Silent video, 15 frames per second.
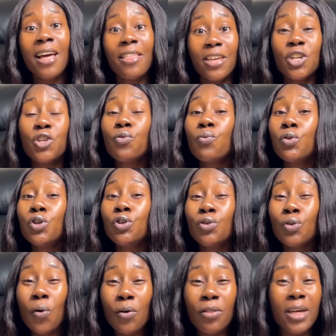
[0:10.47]
then you would
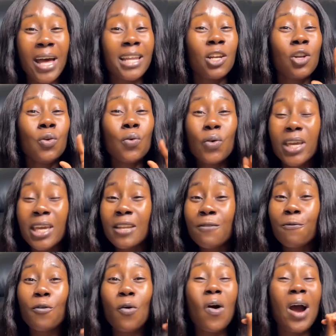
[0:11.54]
know that looking
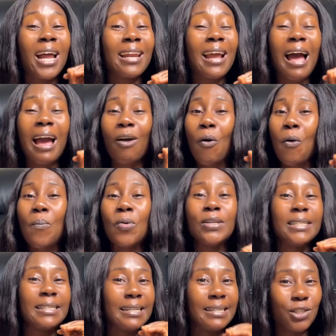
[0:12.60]
for an
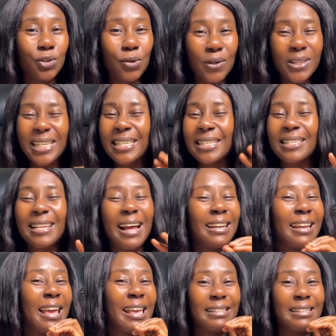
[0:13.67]
accommodation is an